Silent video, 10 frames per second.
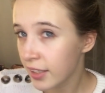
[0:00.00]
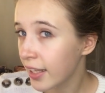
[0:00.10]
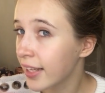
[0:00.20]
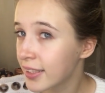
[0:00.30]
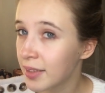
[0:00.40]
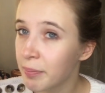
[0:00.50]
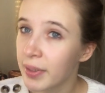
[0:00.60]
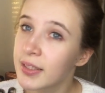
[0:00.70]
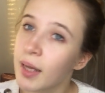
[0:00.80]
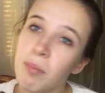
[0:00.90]
that's the
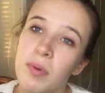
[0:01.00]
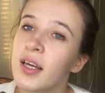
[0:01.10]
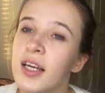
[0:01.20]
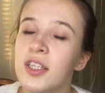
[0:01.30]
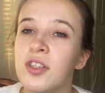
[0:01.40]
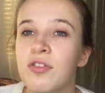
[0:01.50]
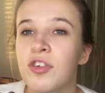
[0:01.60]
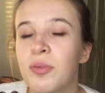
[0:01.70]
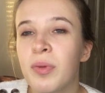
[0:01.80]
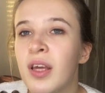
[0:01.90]
best application
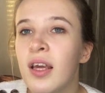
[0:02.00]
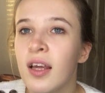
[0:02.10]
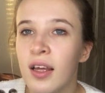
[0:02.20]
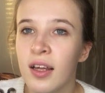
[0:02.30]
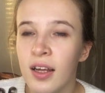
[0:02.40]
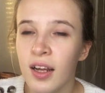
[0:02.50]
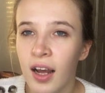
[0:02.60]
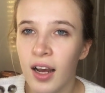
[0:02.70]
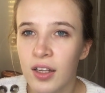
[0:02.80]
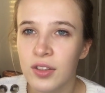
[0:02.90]
for me.
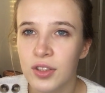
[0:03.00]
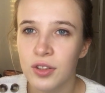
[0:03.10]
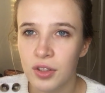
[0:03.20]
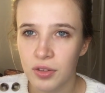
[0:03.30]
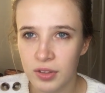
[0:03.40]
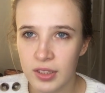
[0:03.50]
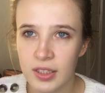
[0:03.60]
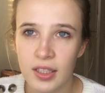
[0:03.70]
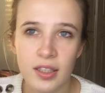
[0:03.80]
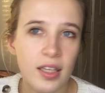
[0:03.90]
I also
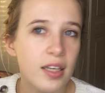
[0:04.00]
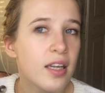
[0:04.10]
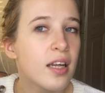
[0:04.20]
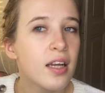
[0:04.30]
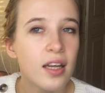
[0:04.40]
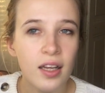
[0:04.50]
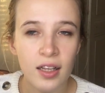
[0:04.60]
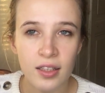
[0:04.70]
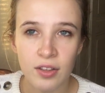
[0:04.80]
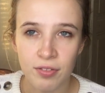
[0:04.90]
noticed that then
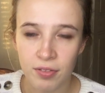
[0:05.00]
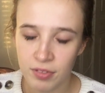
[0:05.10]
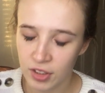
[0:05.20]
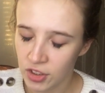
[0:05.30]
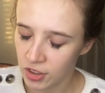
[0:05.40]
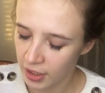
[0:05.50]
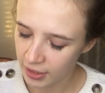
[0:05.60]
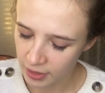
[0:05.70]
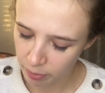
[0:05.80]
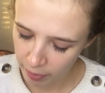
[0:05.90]
the foundation
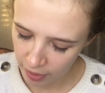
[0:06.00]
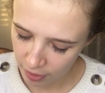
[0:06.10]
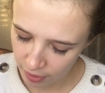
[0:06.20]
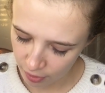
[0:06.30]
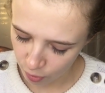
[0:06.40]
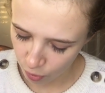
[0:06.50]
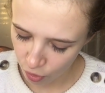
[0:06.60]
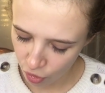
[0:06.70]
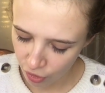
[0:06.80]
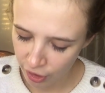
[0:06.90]
lasts better and look
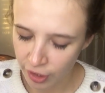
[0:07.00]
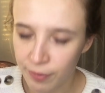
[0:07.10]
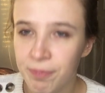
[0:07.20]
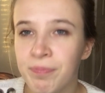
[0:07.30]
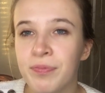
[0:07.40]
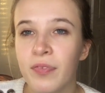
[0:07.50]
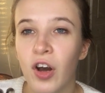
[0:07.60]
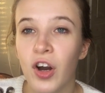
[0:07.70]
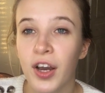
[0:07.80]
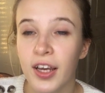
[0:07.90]
longer.
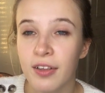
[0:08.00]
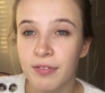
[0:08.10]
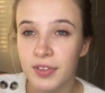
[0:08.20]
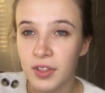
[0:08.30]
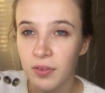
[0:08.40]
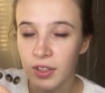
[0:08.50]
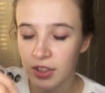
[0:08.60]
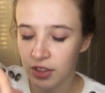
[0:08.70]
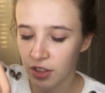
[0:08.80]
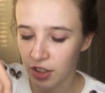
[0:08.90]
Okay, so
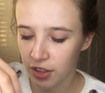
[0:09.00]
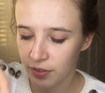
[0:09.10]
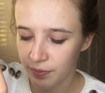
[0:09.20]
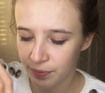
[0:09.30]
let's start.